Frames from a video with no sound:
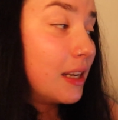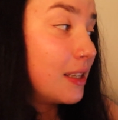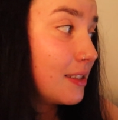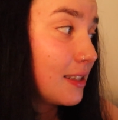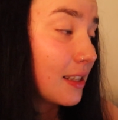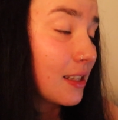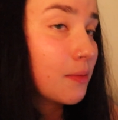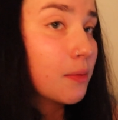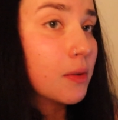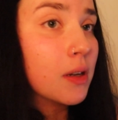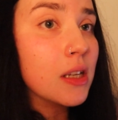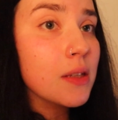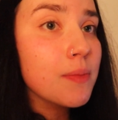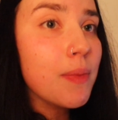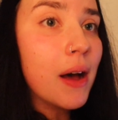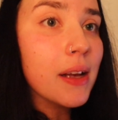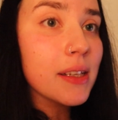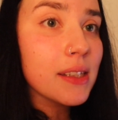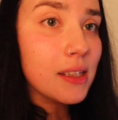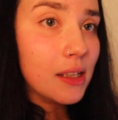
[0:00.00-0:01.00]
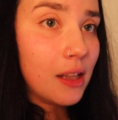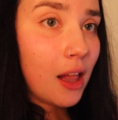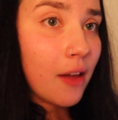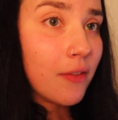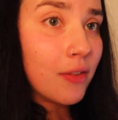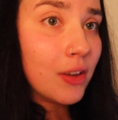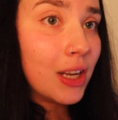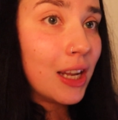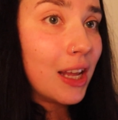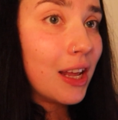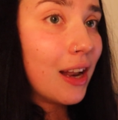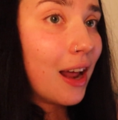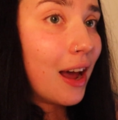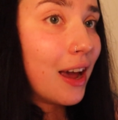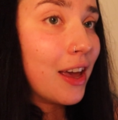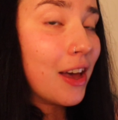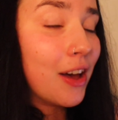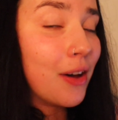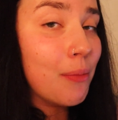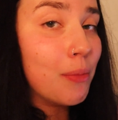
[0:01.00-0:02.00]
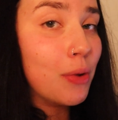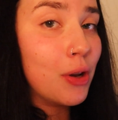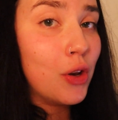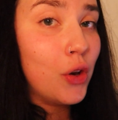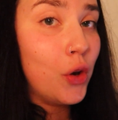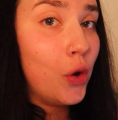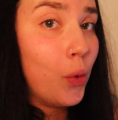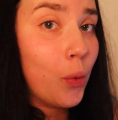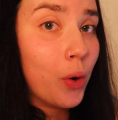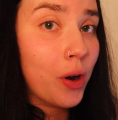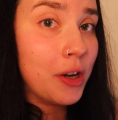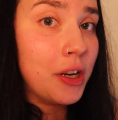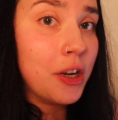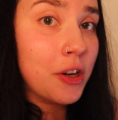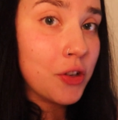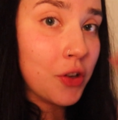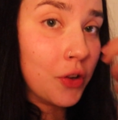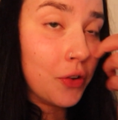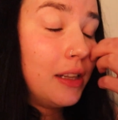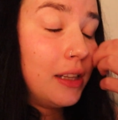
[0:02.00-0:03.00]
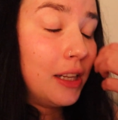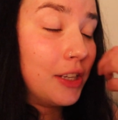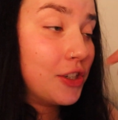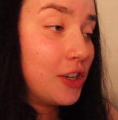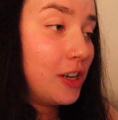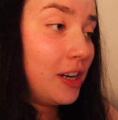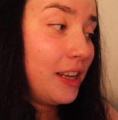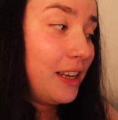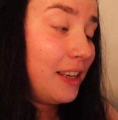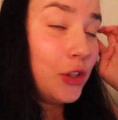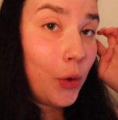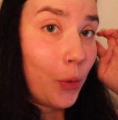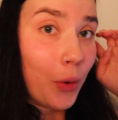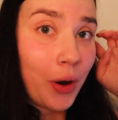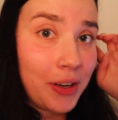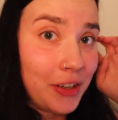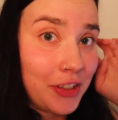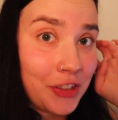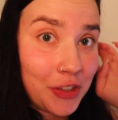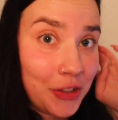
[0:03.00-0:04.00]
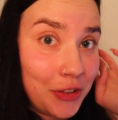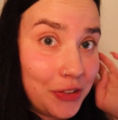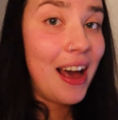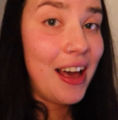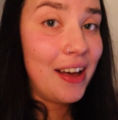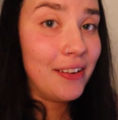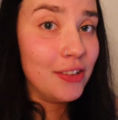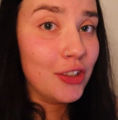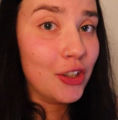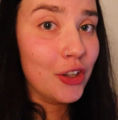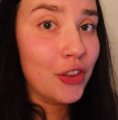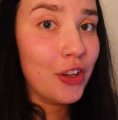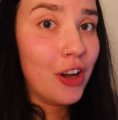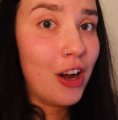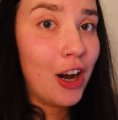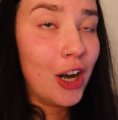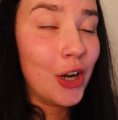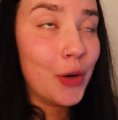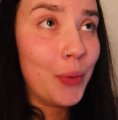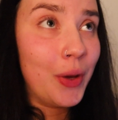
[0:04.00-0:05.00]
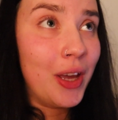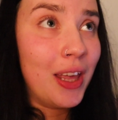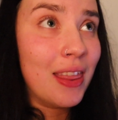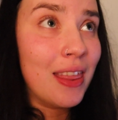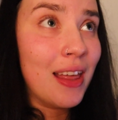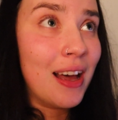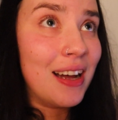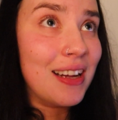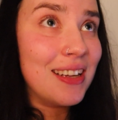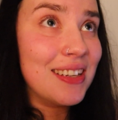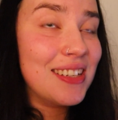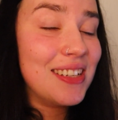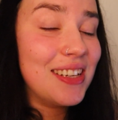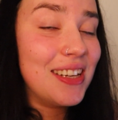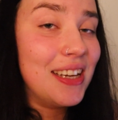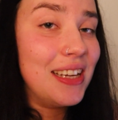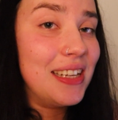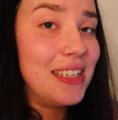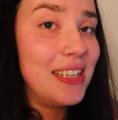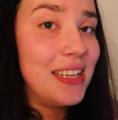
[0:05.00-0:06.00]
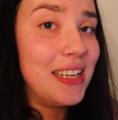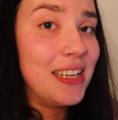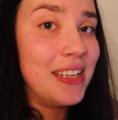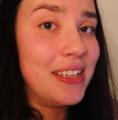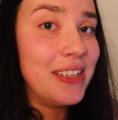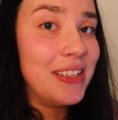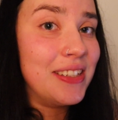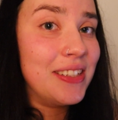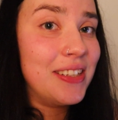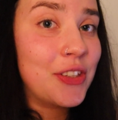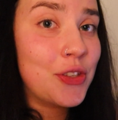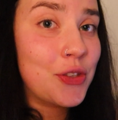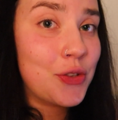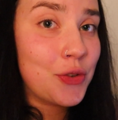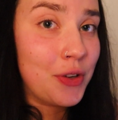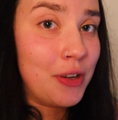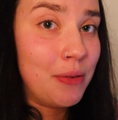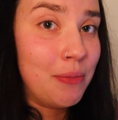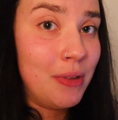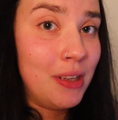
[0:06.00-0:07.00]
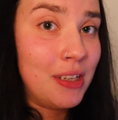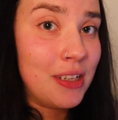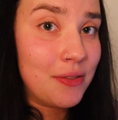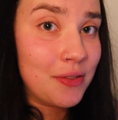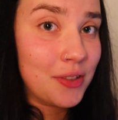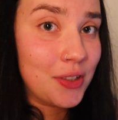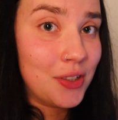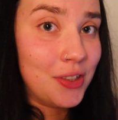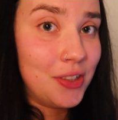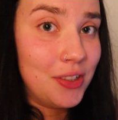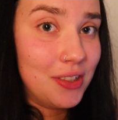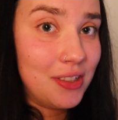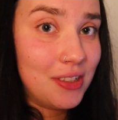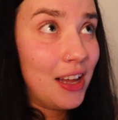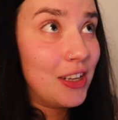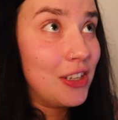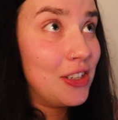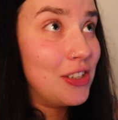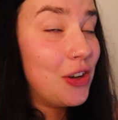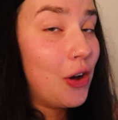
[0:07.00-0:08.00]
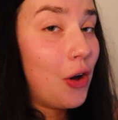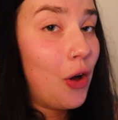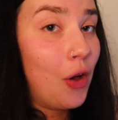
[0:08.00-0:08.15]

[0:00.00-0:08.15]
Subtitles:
It is 6 minutes past 11 and I am nowhere near done. Literally nowhere near done. I have learned the hard way that it is extremely difficult and